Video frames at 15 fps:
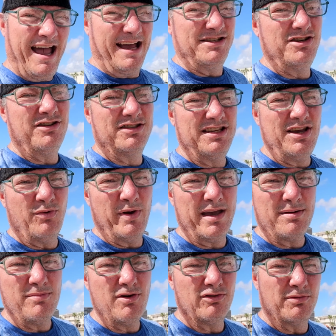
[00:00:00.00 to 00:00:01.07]
As you can see, we
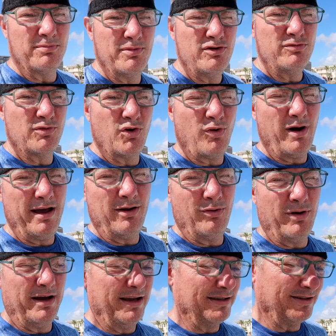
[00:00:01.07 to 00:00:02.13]
can move the boom quite a
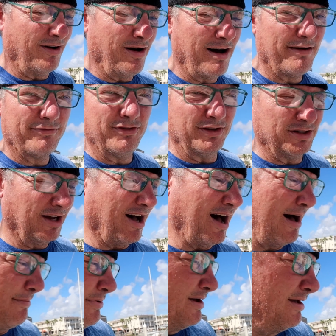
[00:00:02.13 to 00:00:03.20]
ways off the
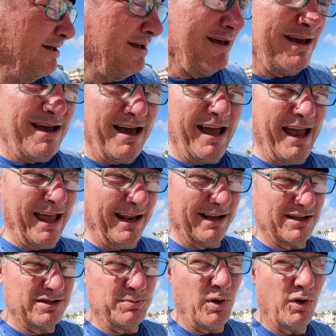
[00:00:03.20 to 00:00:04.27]
top and
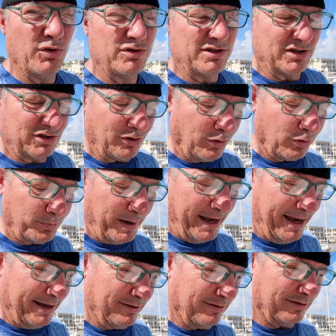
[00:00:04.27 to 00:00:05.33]
expose the solar
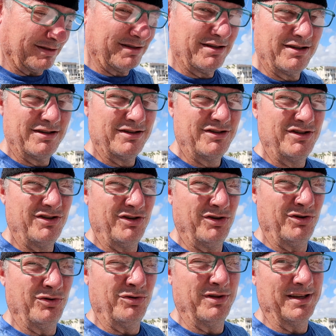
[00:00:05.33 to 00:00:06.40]
panels
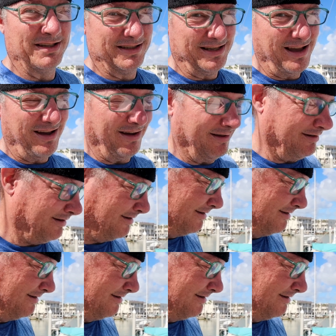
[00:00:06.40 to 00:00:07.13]
to the sun.